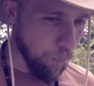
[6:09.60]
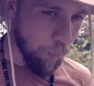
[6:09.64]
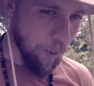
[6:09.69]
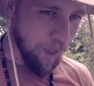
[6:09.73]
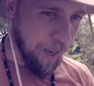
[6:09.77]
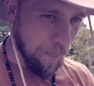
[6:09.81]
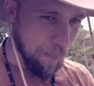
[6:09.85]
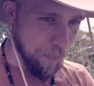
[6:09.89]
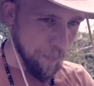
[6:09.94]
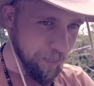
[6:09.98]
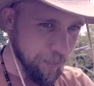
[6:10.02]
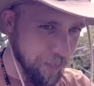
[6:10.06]
will
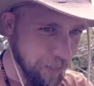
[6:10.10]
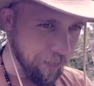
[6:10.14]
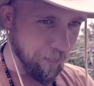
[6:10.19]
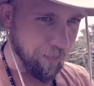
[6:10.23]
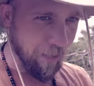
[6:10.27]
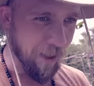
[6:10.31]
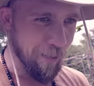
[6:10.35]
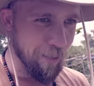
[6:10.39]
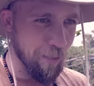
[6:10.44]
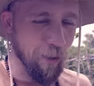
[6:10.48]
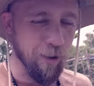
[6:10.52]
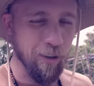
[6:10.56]
I build another
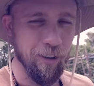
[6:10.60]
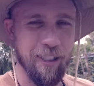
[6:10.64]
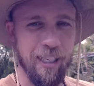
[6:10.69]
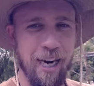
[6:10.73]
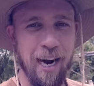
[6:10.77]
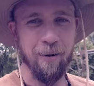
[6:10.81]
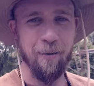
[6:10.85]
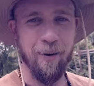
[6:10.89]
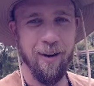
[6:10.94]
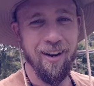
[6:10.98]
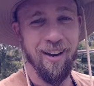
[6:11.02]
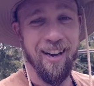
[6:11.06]
outdoor
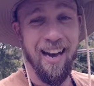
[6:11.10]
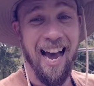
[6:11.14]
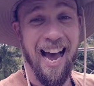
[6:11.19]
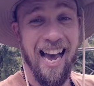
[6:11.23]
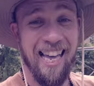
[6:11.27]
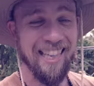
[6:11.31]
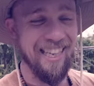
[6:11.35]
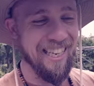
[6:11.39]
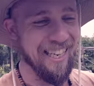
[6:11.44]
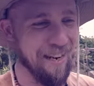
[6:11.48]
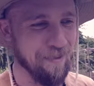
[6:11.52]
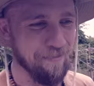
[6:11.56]
shower? I
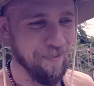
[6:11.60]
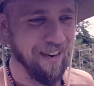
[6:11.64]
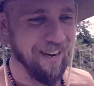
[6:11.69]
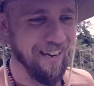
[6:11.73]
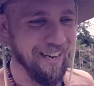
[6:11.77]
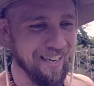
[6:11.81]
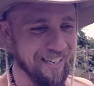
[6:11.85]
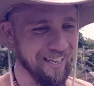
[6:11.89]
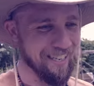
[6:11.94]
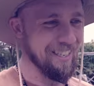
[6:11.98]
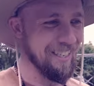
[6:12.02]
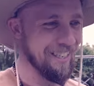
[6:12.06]
think I
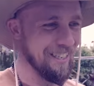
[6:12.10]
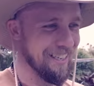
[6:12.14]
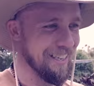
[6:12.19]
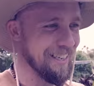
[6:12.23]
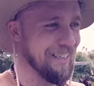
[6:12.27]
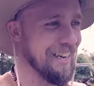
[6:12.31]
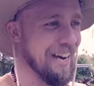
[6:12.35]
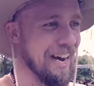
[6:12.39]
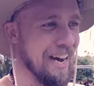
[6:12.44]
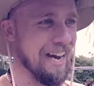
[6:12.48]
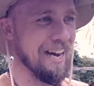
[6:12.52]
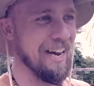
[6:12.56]
might.
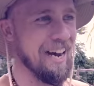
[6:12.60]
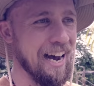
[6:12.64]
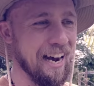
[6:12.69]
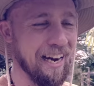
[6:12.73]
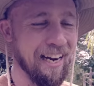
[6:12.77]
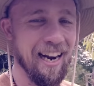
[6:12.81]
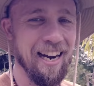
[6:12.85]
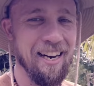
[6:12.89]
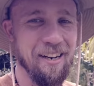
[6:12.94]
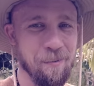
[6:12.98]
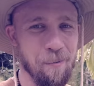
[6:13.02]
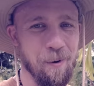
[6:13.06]
I
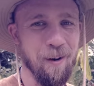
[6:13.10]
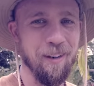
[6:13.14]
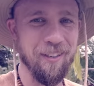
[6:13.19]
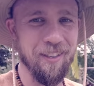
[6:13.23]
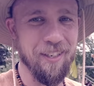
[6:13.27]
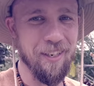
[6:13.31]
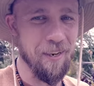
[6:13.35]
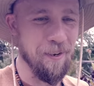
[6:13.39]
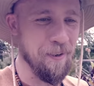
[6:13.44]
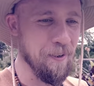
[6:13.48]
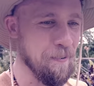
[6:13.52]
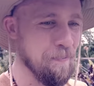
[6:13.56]
kind of want
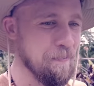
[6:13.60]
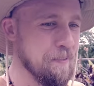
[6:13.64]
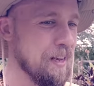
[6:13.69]
to.